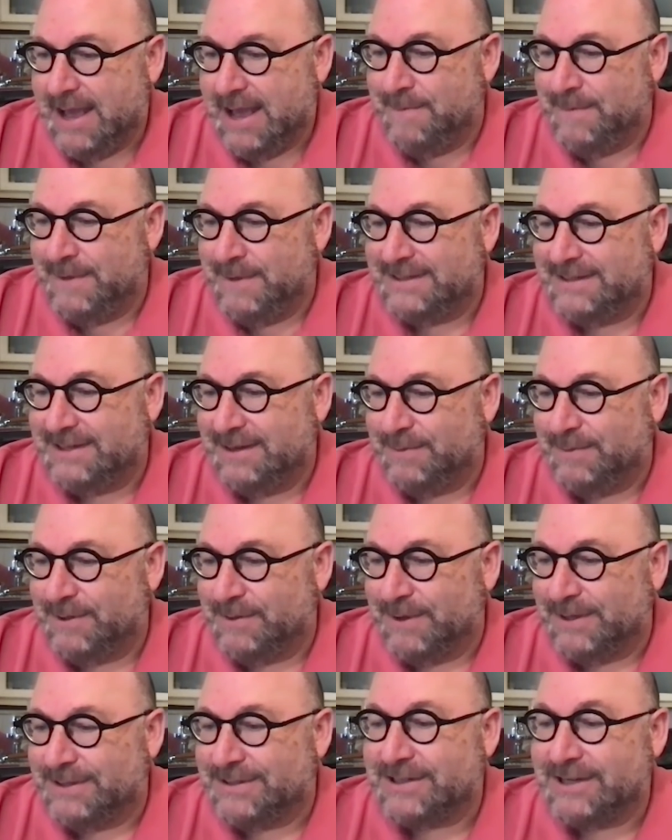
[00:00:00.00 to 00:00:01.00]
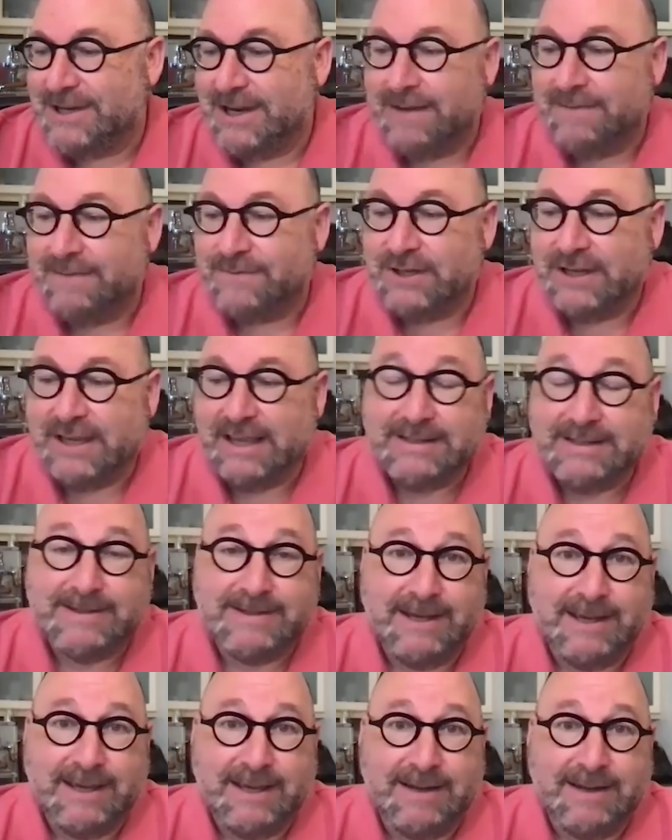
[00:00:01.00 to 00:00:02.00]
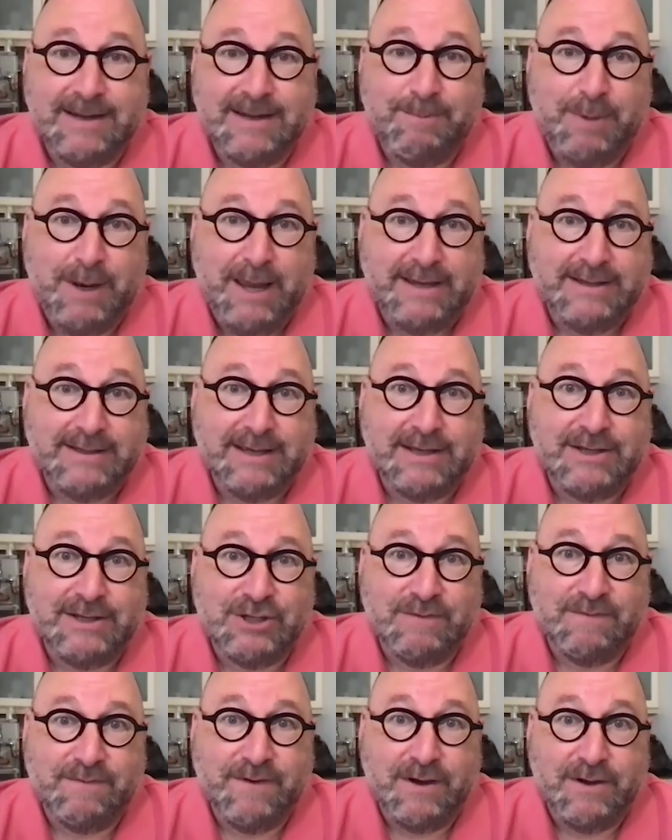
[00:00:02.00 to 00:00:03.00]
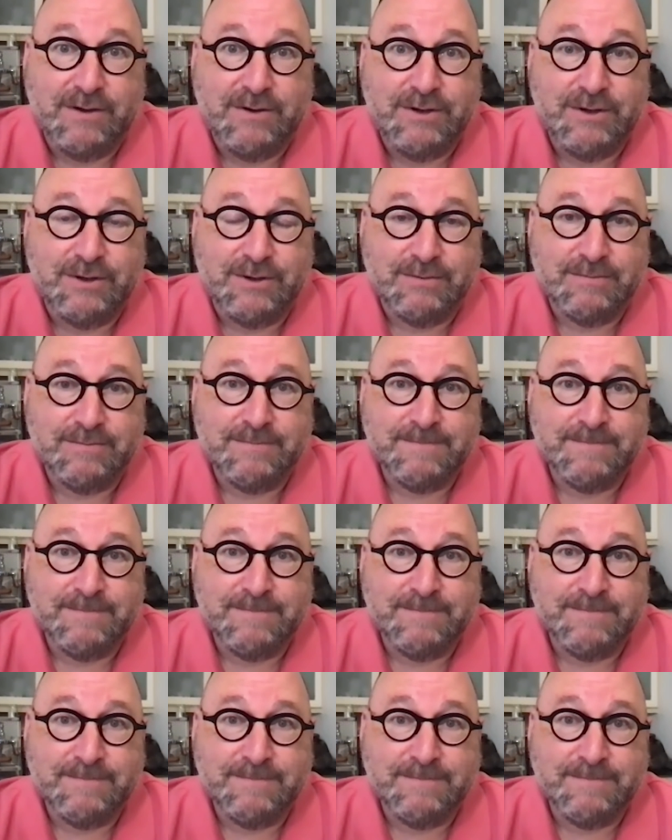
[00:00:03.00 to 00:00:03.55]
Sybil wants to know if she gets sick in Plet, can she phone you?